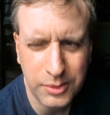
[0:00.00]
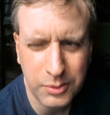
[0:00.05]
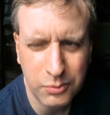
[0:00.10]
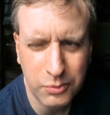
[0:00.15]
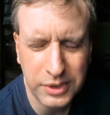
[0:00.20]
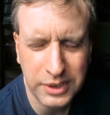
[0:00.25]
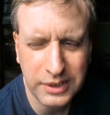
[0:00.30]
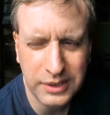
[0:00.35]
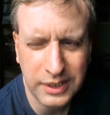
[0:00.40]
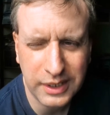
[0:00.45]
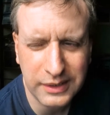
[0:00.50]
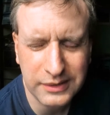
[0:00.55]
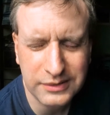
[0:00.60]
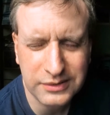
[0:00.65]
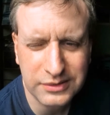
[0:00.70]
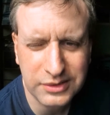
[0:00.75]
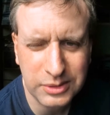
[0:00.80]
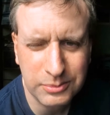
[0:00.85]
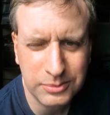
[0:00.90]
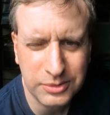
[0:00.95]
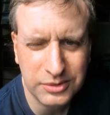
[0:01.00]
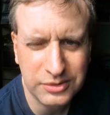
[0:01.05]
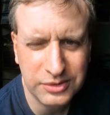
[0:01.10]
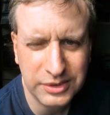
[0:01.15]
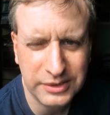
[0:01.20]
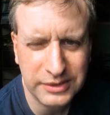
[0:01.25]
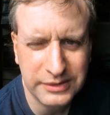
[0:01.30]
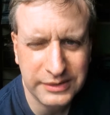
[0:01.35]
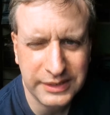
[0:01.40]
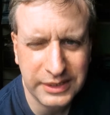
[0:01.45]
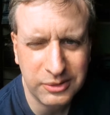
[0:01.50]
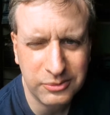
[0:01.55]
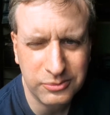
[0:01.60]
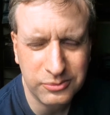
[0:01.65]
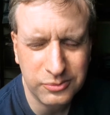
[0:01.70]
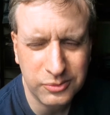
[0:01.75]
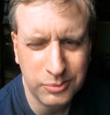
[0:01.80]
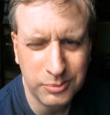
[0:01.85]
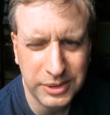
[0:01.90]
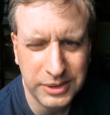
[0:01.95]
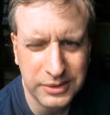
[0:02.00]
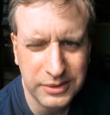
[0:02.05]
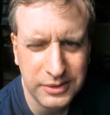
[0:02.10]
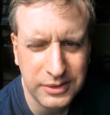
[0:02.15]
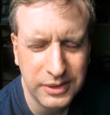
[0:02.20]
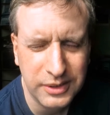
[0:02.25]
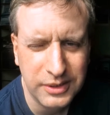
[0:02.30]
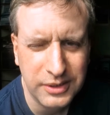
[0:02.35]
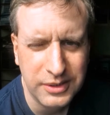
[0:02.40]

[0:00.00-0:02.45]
the wind had seemed to settle down for a bit.